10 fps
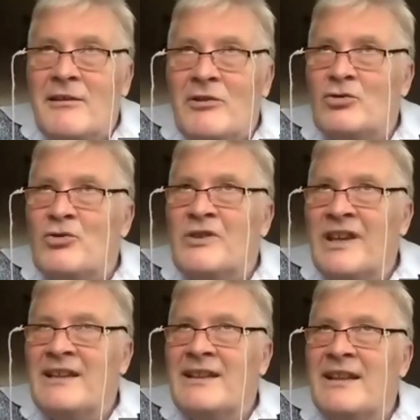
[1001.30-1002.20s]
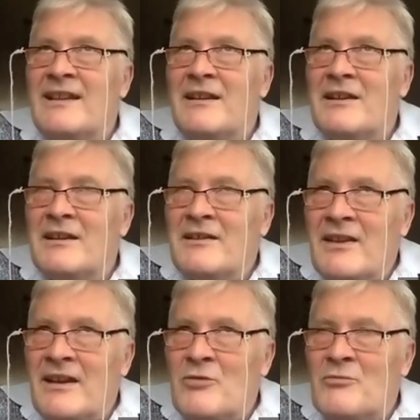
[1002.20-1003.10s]
so to say, the
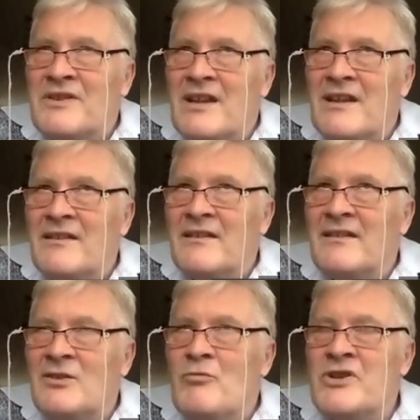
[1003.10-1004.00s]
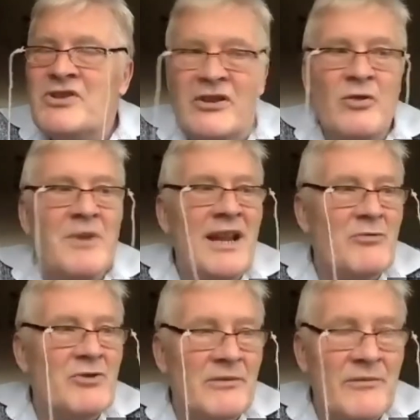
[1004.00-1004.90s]
circumstances in which the human
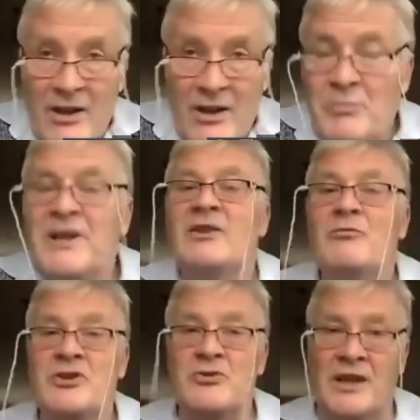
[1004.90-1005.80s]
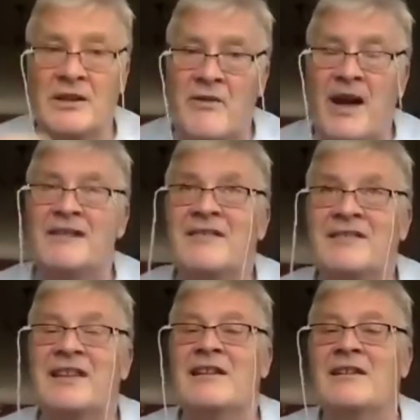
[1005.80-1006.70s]
language developed and which you can find
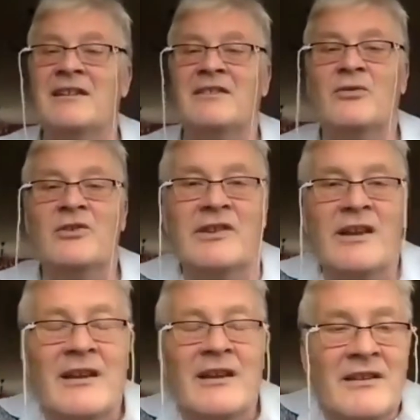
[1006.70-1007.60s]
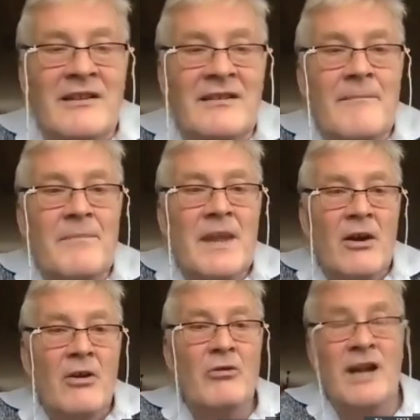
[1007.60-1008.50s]
still in those societies
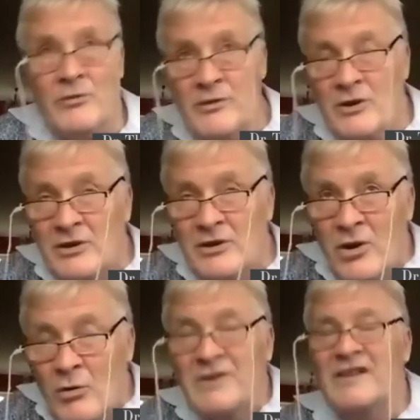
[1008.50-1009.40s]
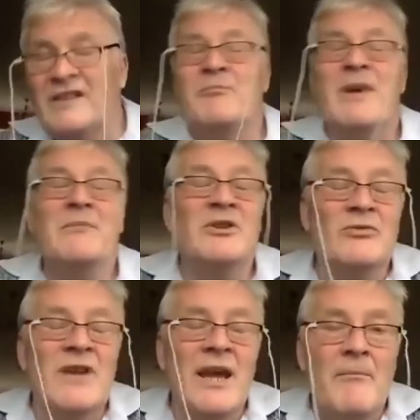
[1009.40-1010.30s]
or kind of closest maybe to
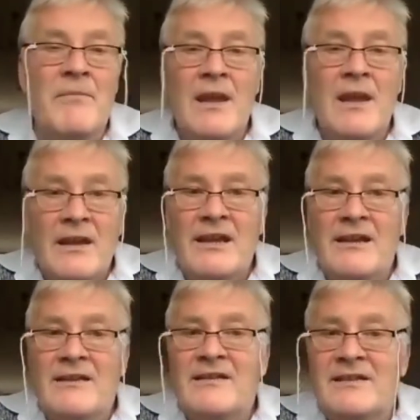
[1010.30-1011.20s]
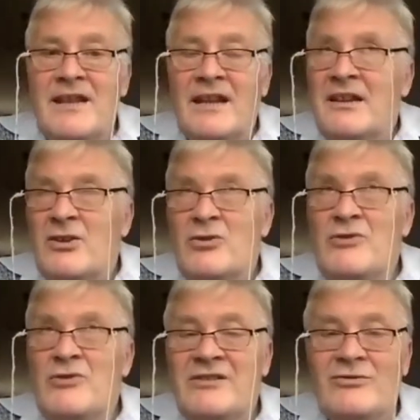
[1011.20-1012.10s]
them is that you
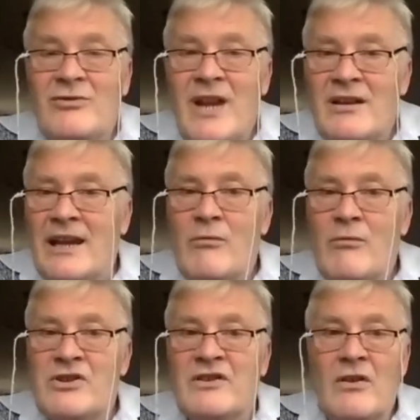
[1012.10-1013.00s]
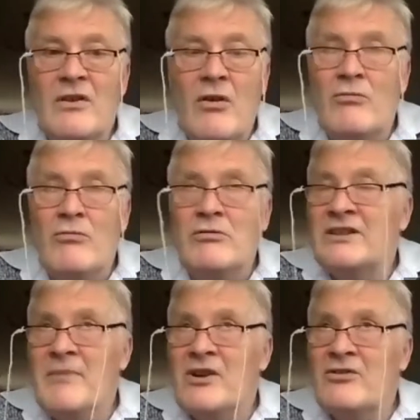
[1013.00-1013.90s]
need to learn languages all the
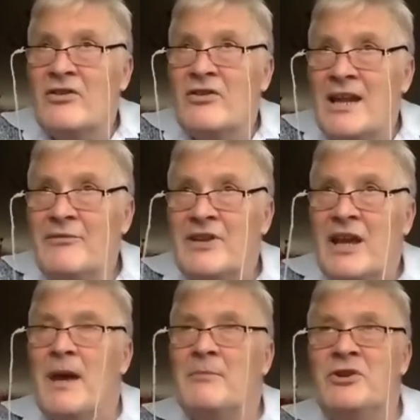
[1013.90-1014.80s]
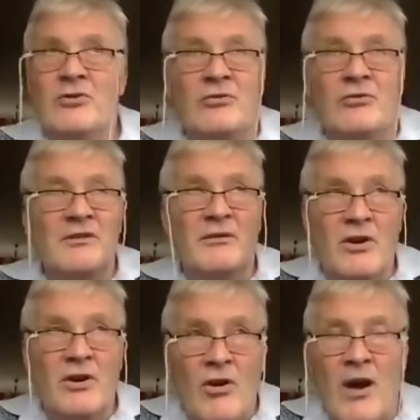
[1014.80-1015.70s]
time across your lifetime. I mean, you
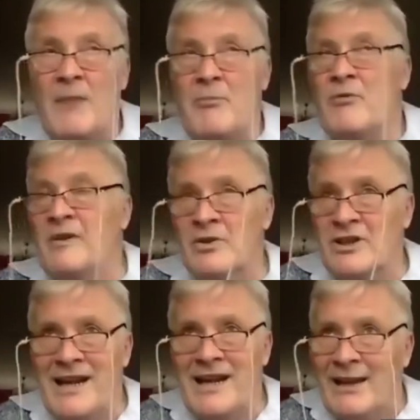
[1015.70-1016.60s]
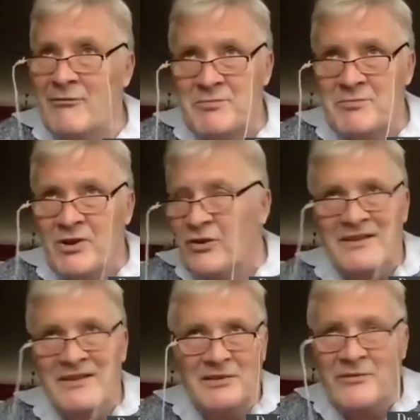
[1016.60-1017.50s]
grow up with more than one language because your
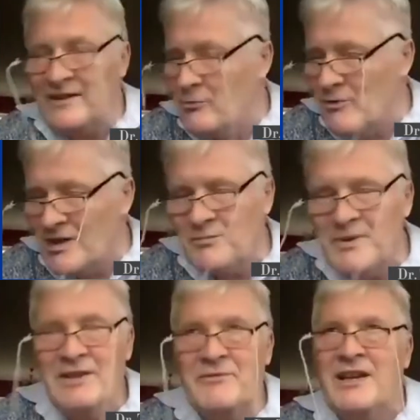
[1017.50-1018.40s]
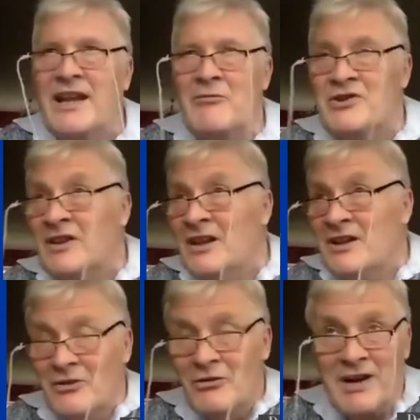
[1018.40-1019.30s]
mother and father will speak different languages,
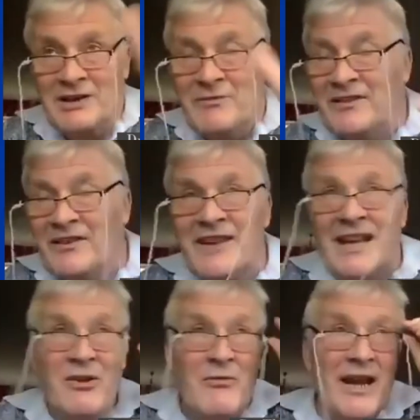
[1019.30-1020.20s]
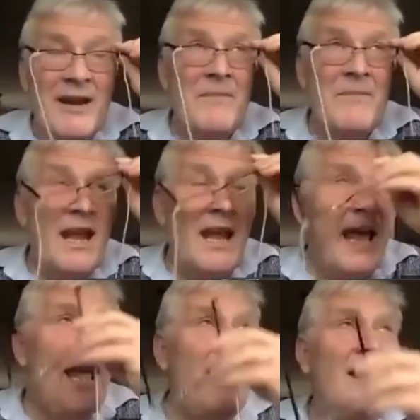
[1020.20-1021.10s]
your grandfathers anyway.
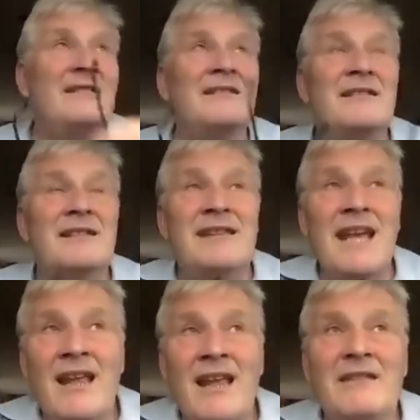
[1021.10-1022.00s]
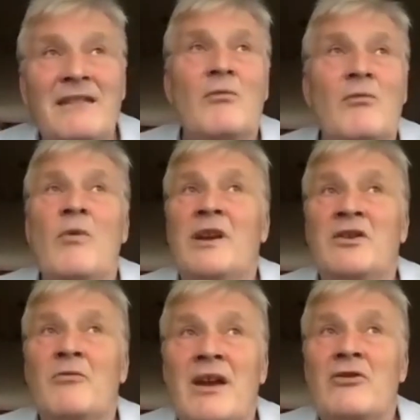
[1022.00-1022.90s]
And then when
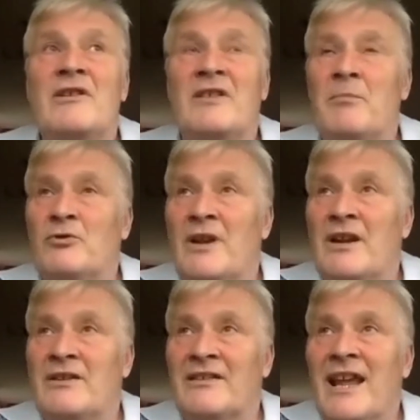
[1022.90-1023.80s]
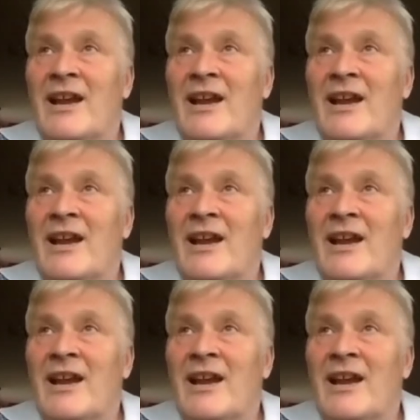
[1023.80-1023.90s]
you marry, you are supposed to learn